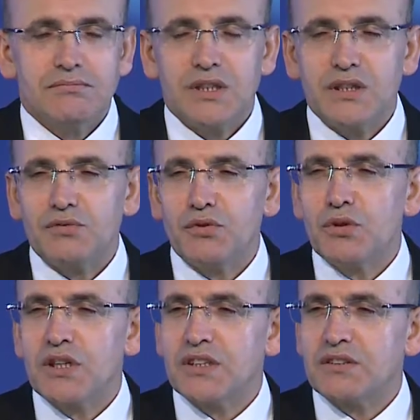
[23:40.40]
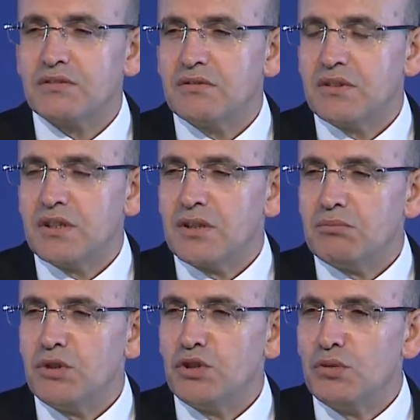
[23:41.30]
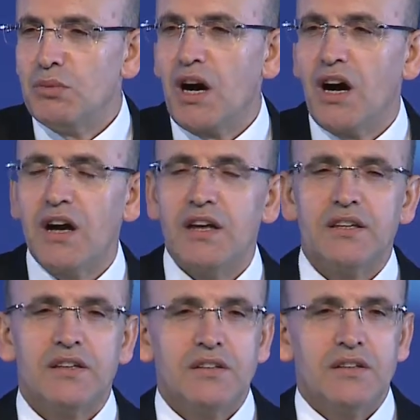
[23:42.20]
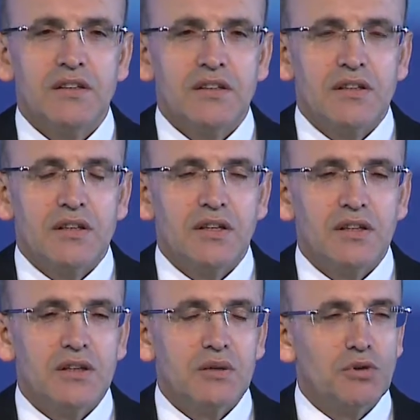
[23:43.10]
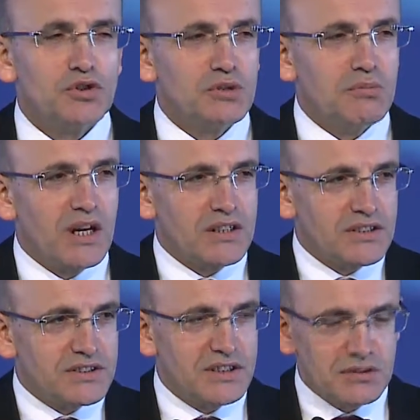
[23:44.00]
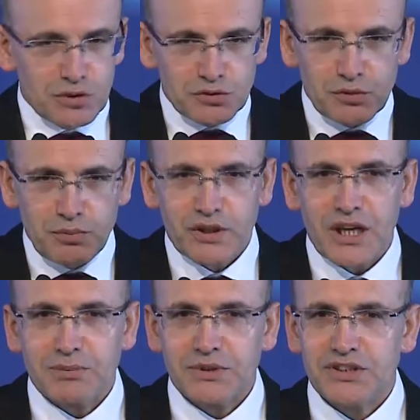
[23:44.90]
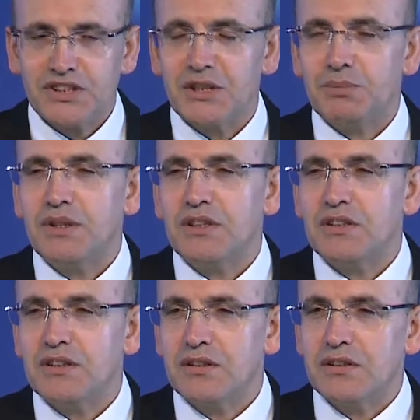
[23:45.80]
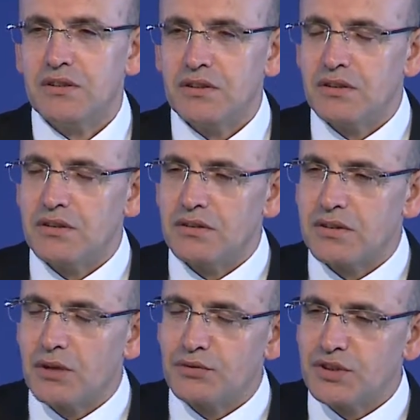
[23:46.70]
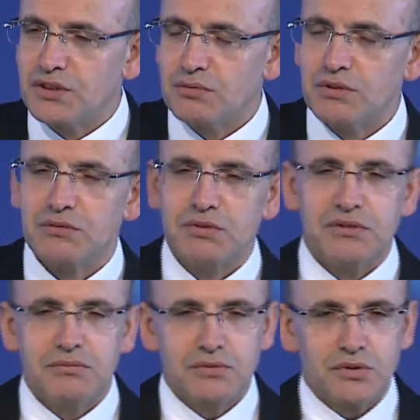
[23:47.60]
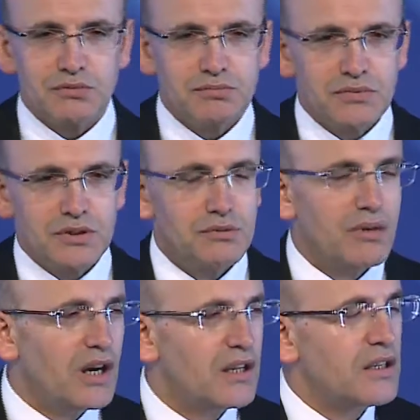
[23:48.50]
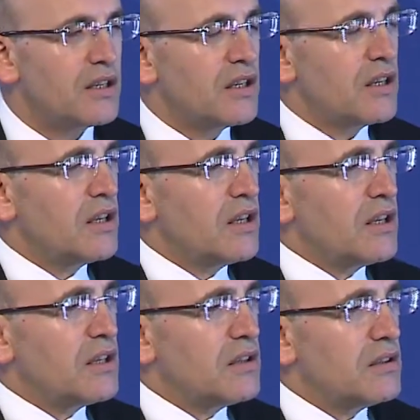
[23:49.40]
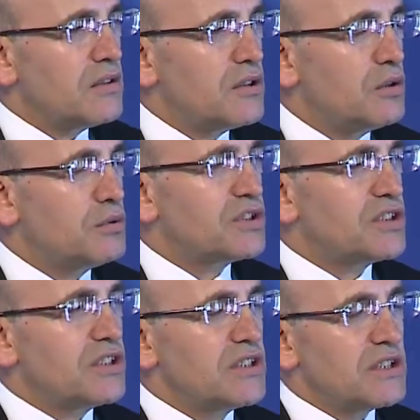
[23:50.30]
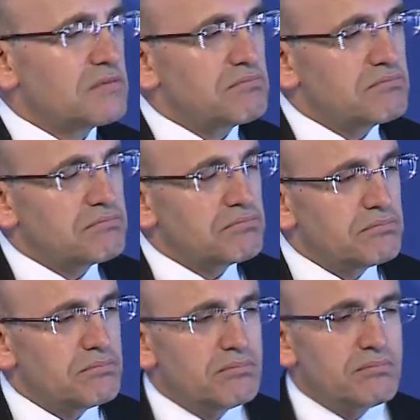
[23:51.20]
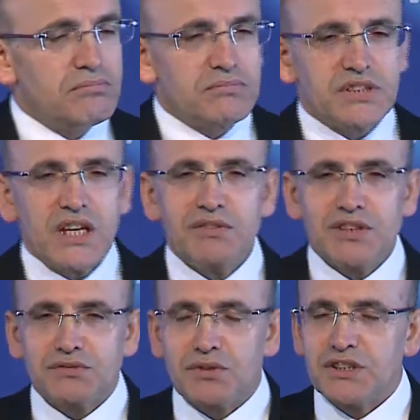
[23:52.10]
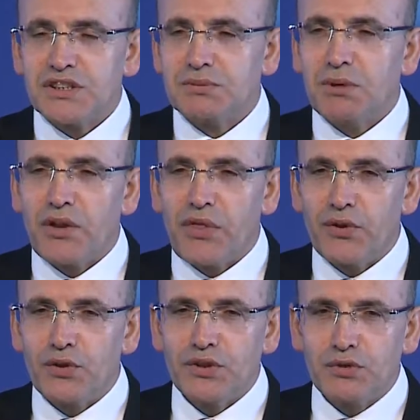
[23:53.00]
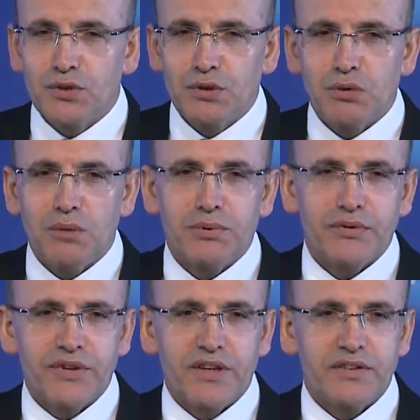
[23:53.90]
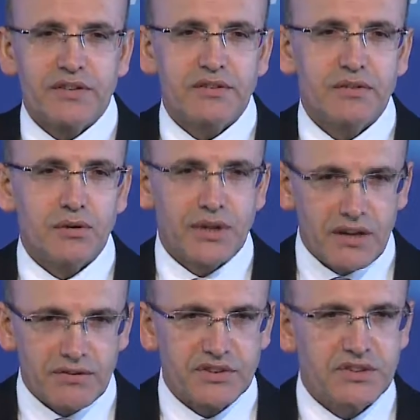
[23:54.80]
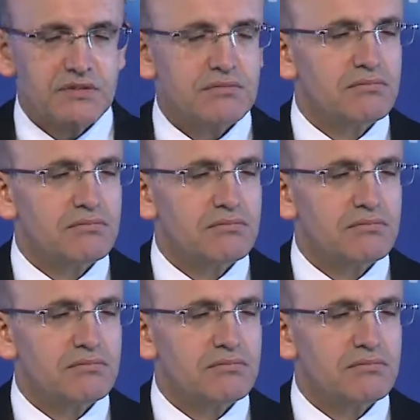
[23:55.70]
If you look at medium-high emerging markets in terms of per capita GDP, countries with sort of medium-high, you would see that savings rate is about 30-31% on average.